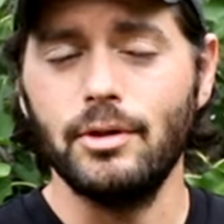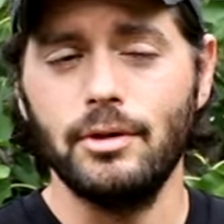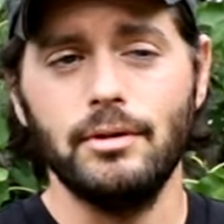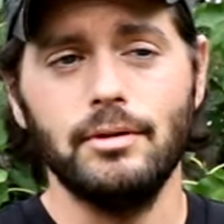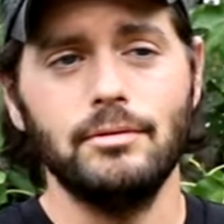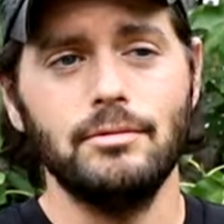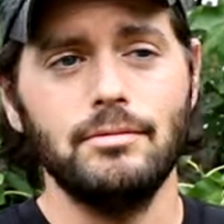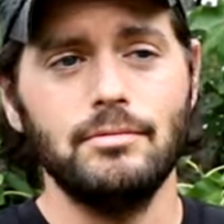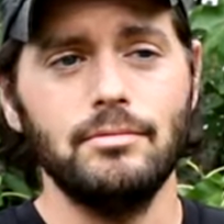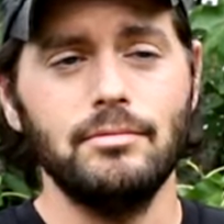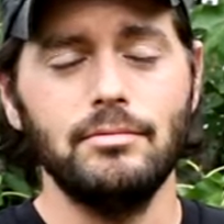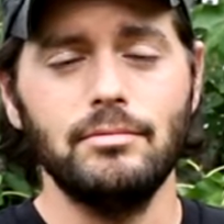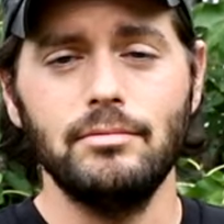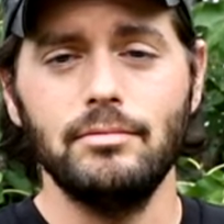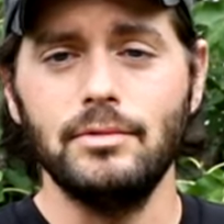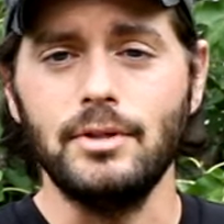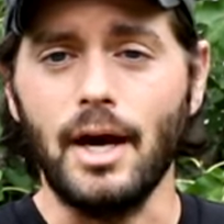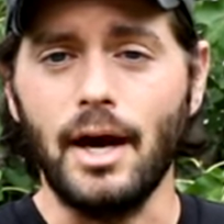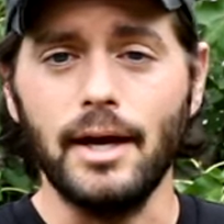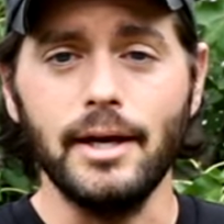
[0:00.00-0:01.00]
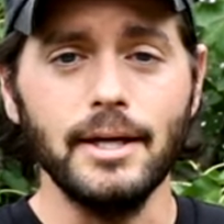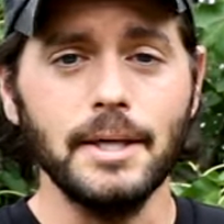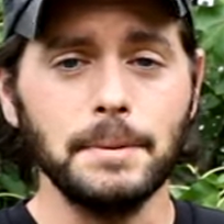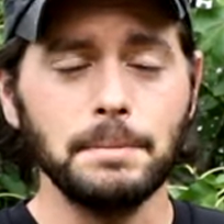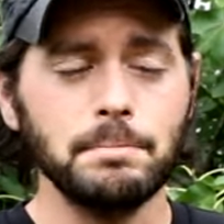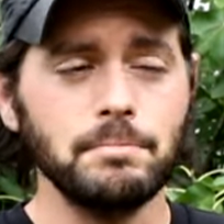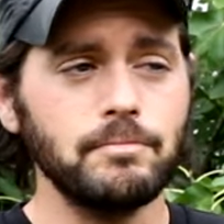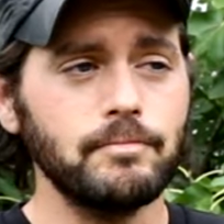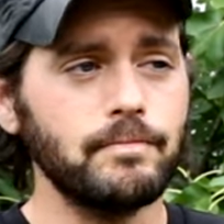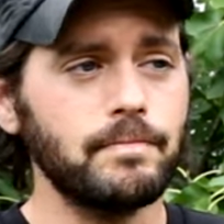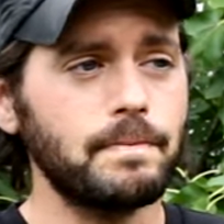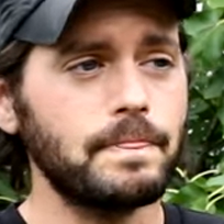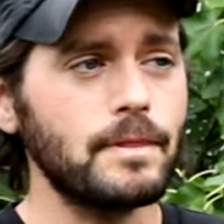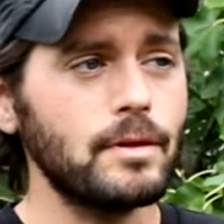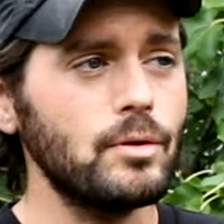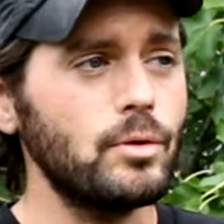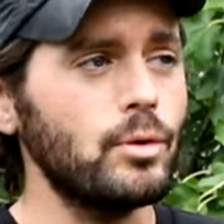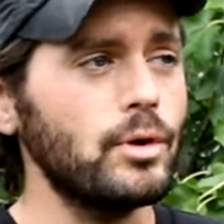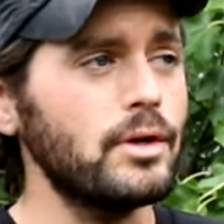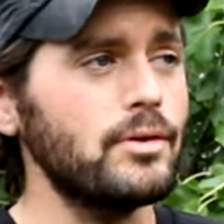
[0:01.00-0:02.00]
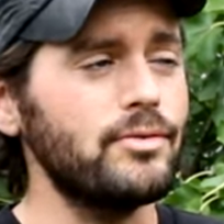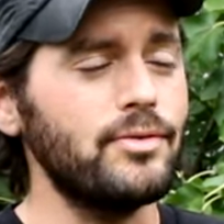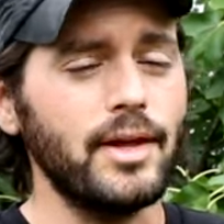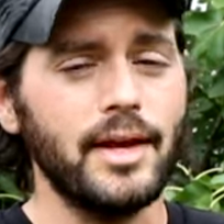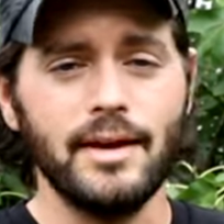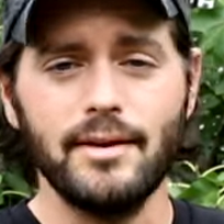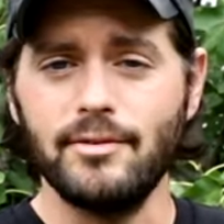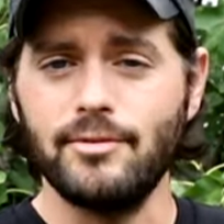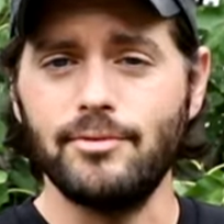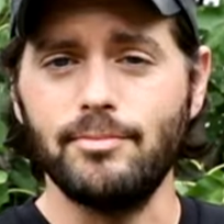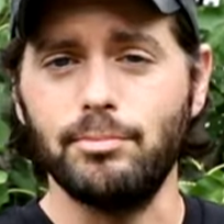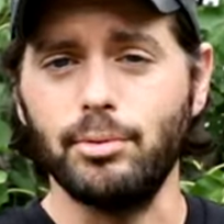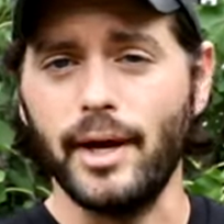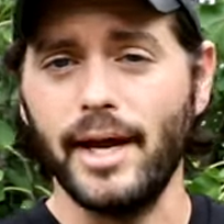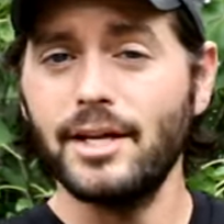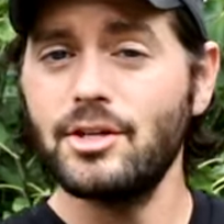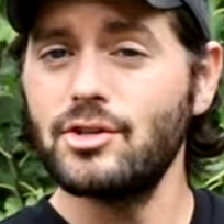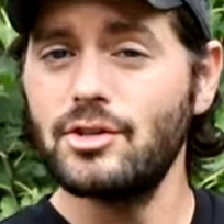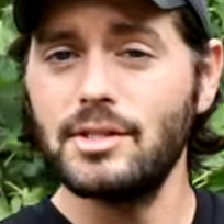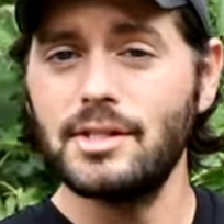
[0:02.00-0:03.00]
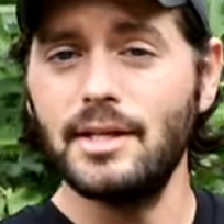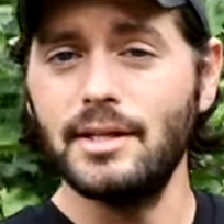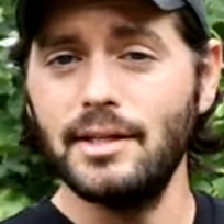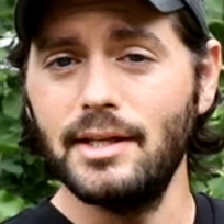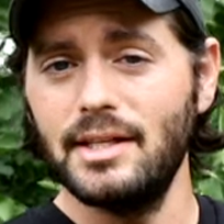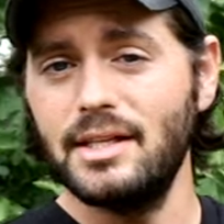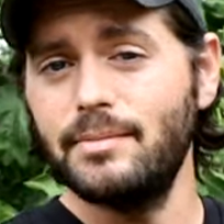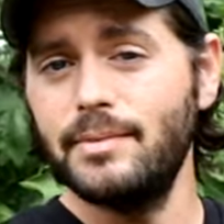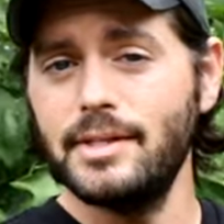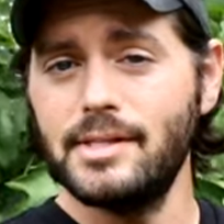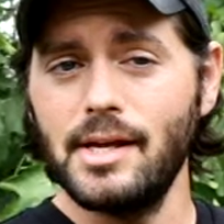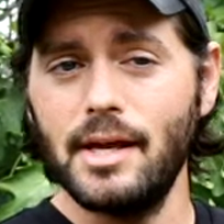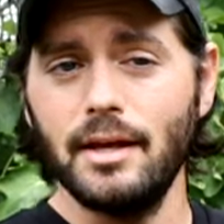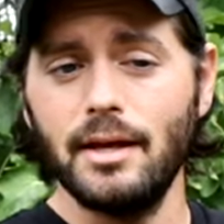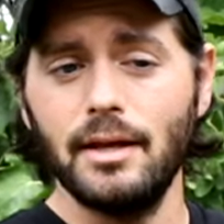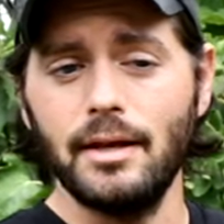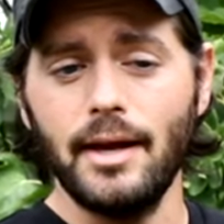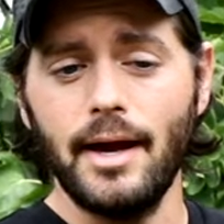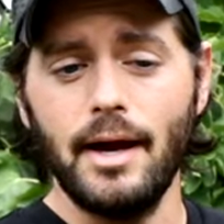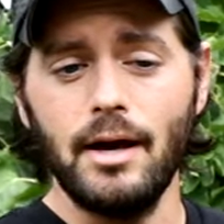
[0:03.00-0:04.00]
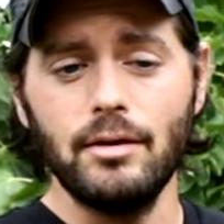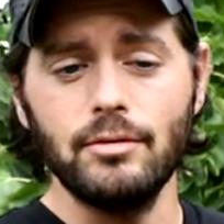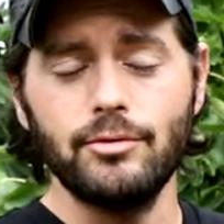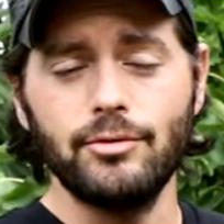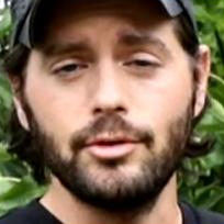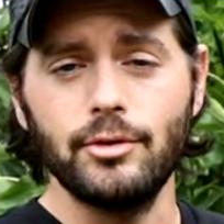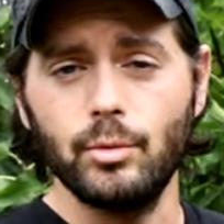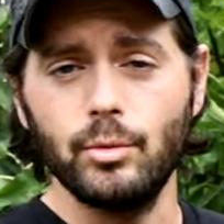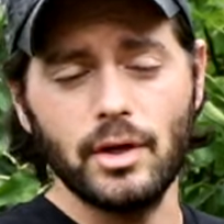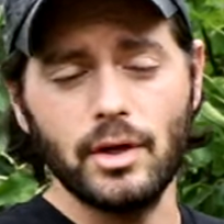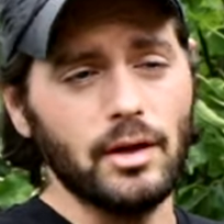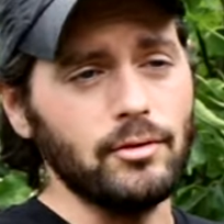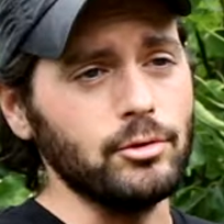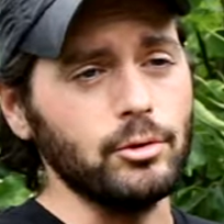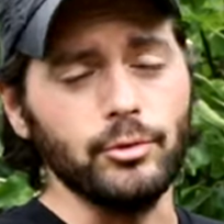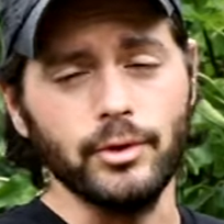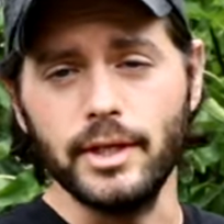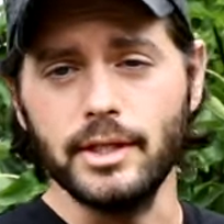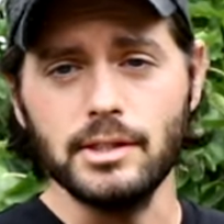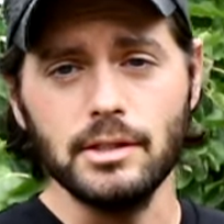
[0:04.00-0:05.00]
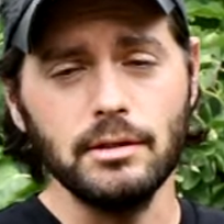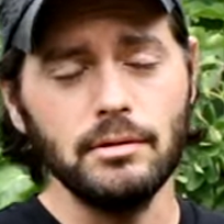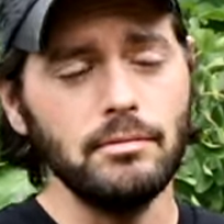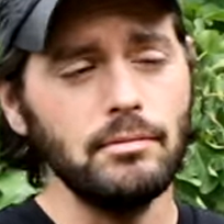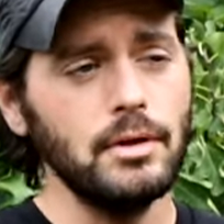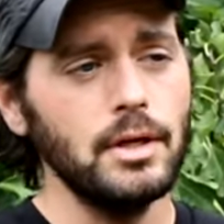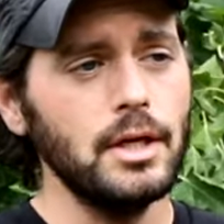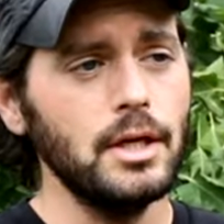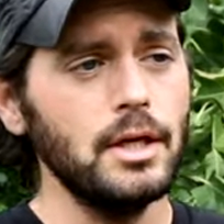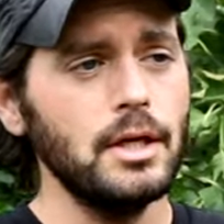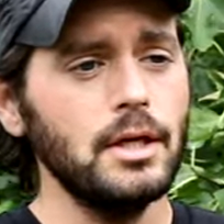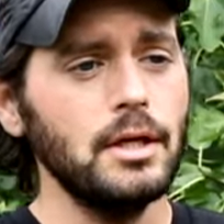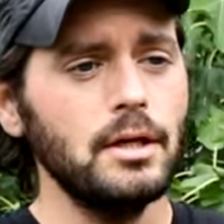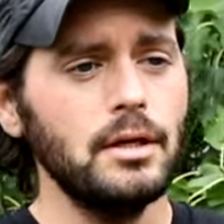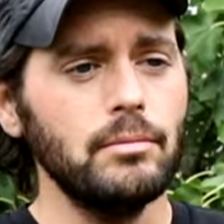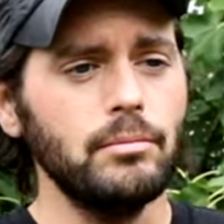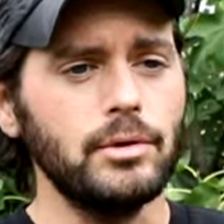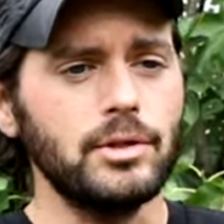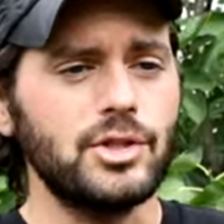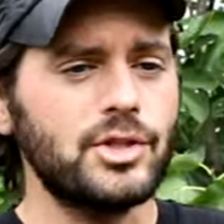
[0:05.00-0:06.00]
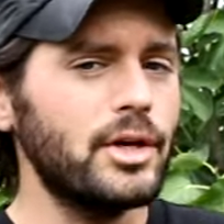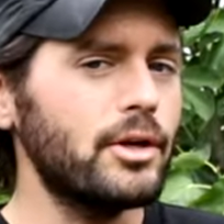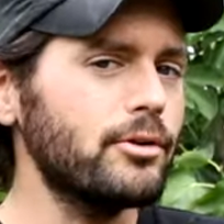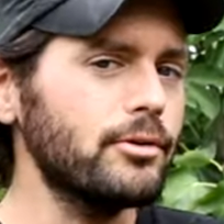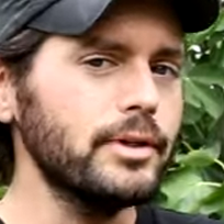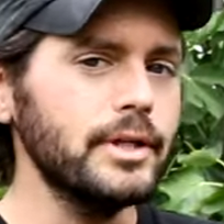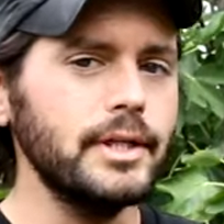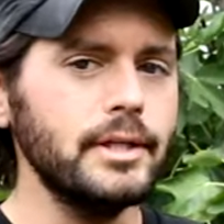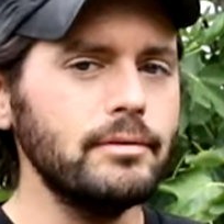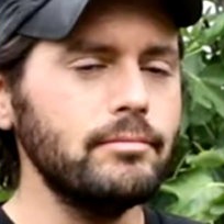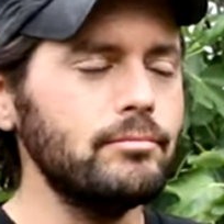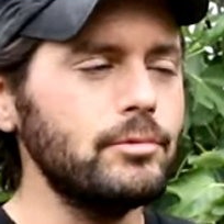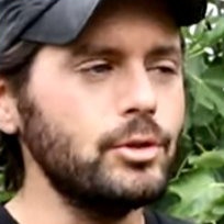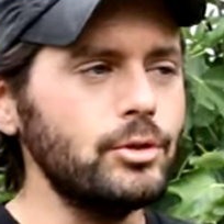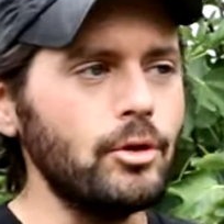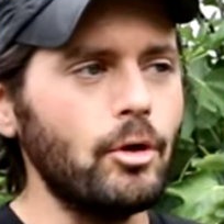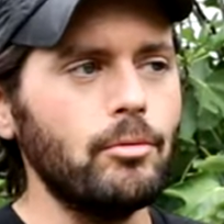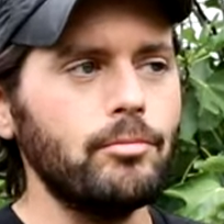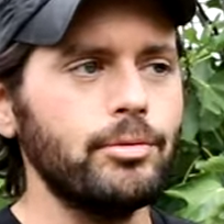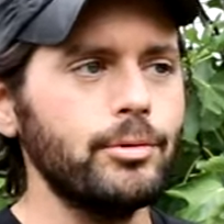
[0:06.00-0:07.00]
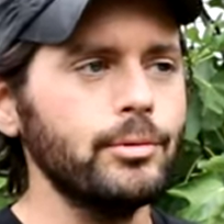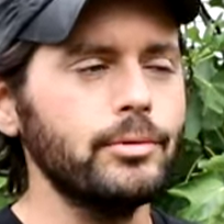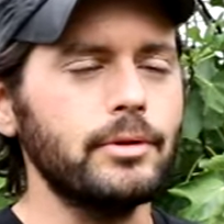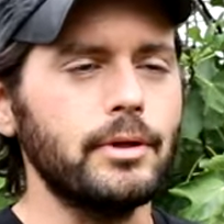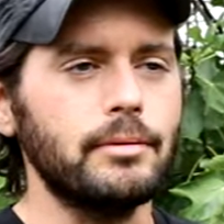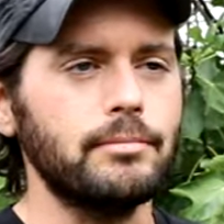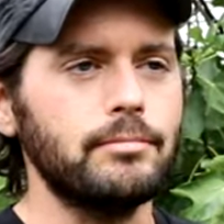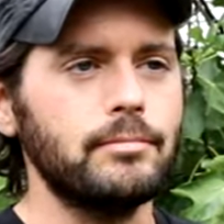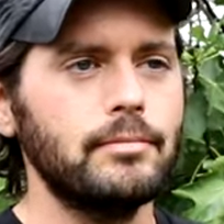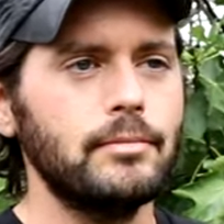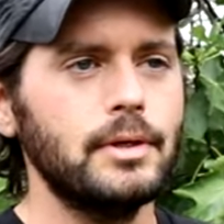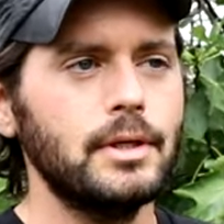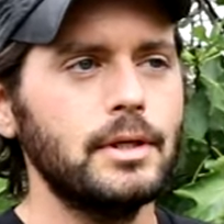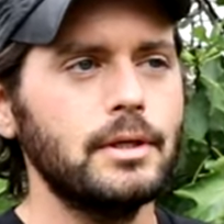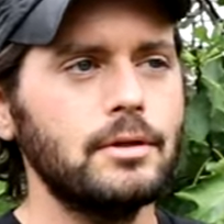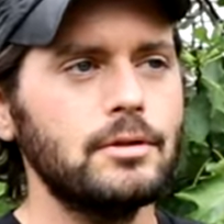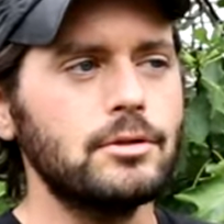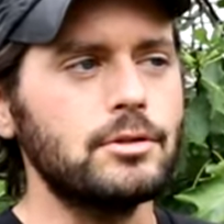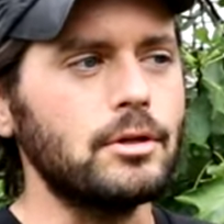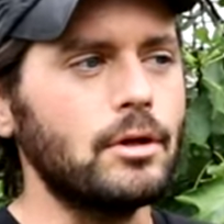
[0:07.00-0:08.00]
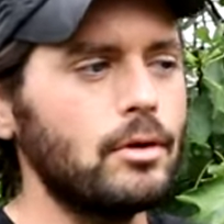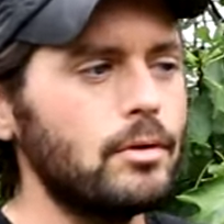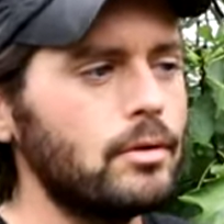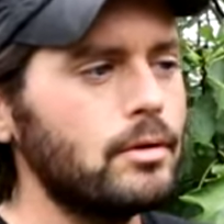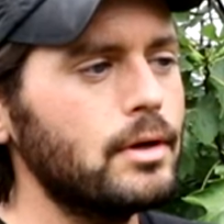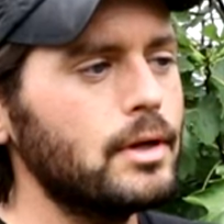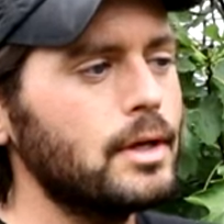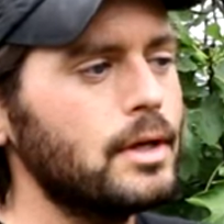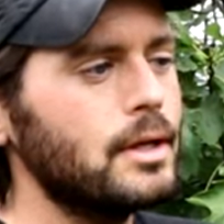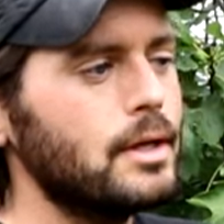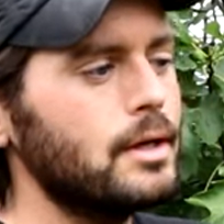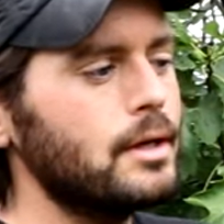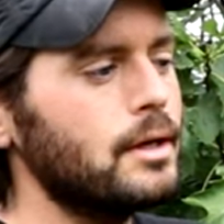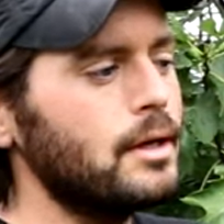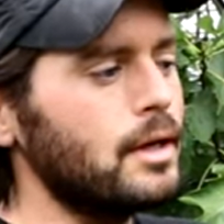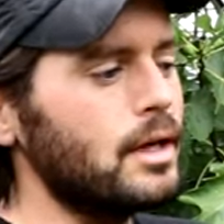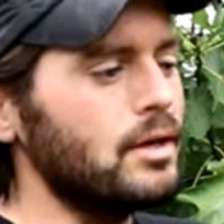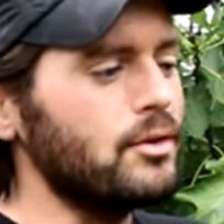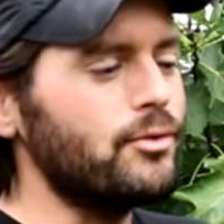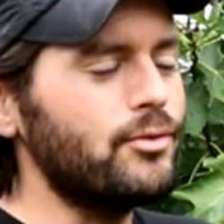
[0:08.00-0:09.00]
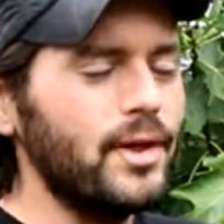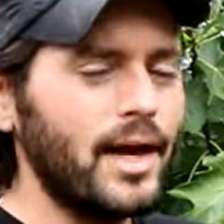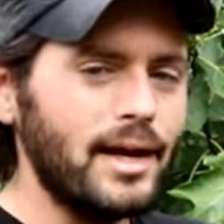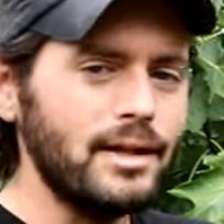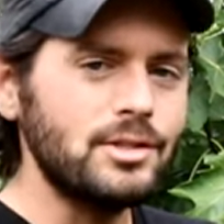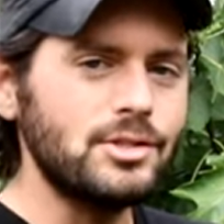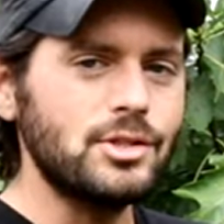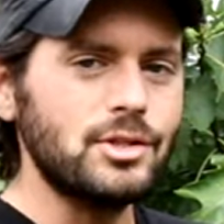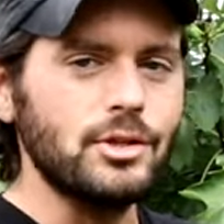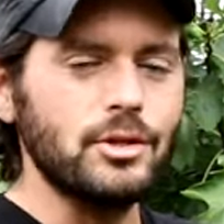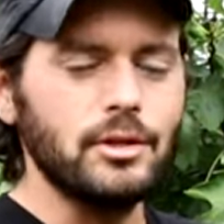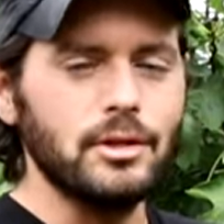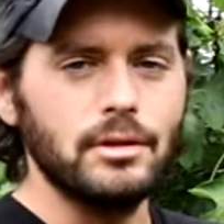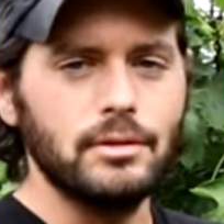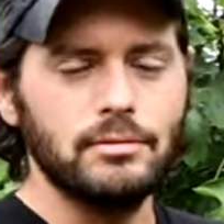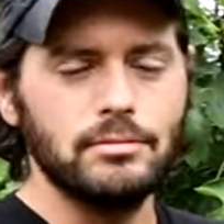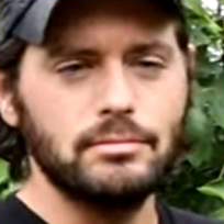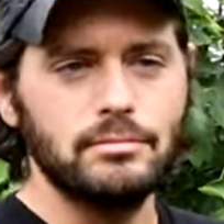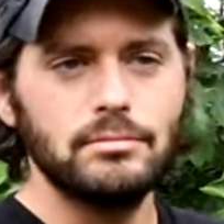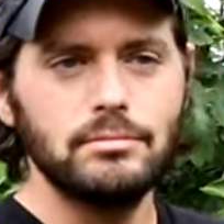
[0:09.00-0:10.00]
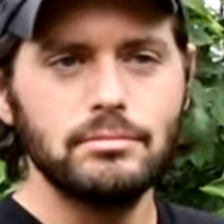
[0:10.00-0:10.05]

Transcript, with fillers: they're dying or if they have branches that need to be taken out for whatever reason, but generally you don't prune them. So if that's your